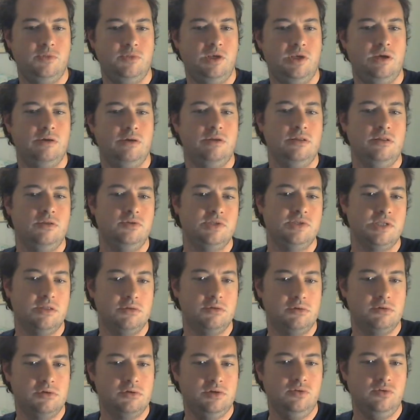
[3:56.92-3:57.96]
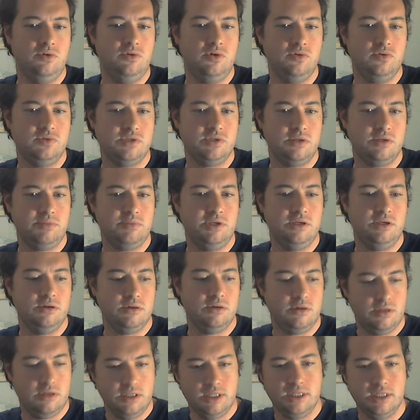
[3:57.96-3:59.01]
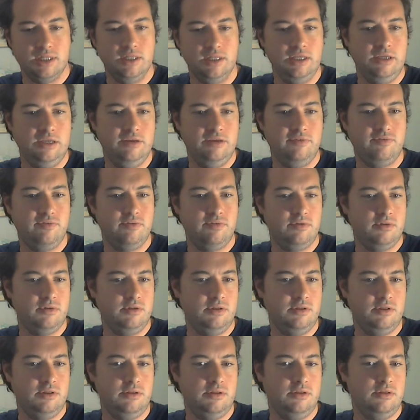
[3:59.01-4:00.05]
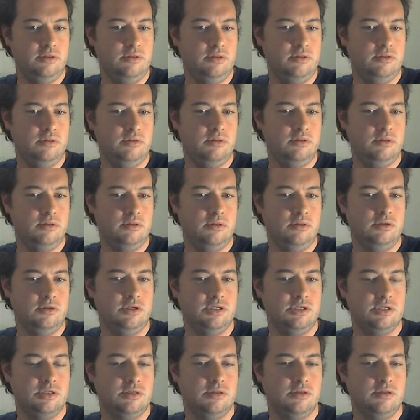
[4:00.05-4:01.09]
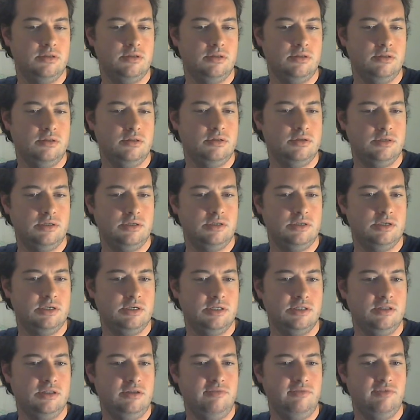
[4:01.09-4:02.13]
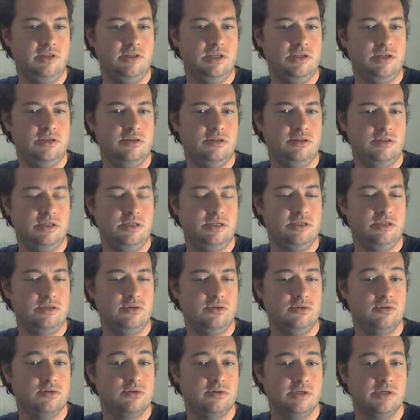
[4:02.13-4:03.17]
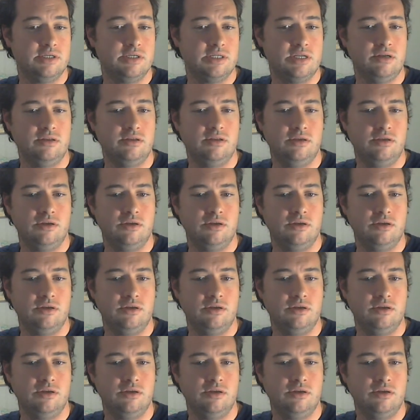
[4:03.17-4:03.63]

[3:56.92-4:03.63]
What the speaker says: carry those other 2 notes up here, and then leave just leave these 2 strings out of